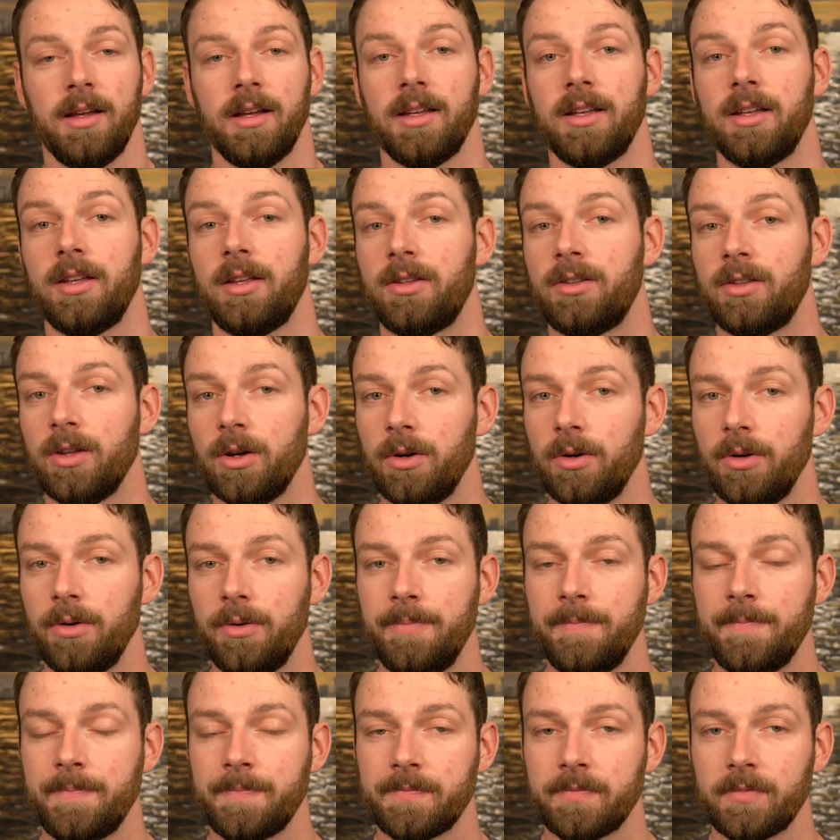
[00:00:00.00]
So
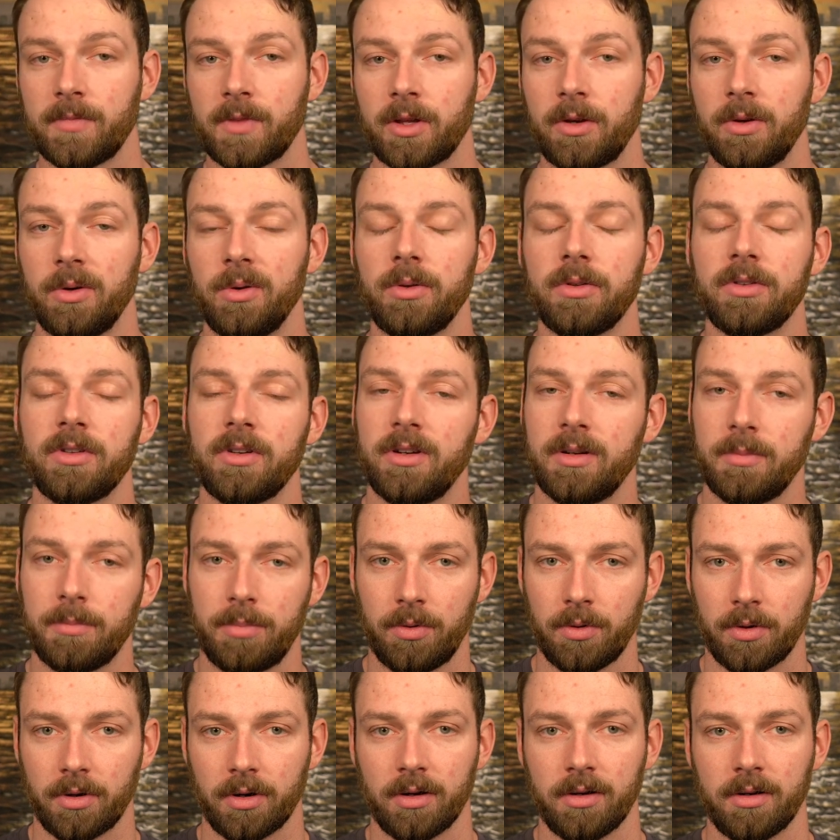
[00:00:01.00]
goals are
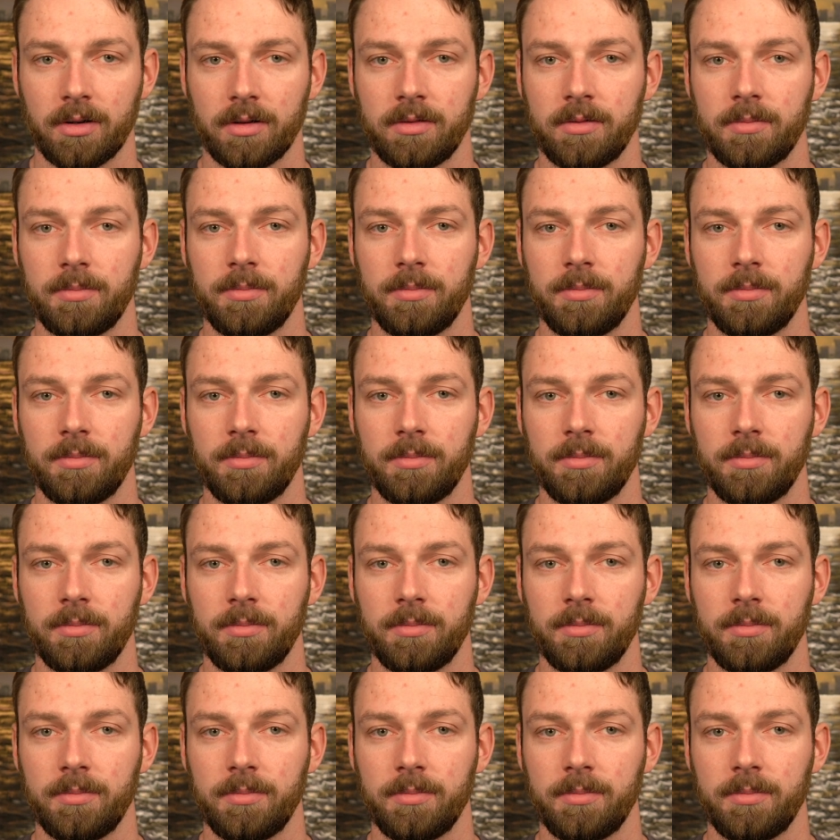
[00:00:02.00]
important,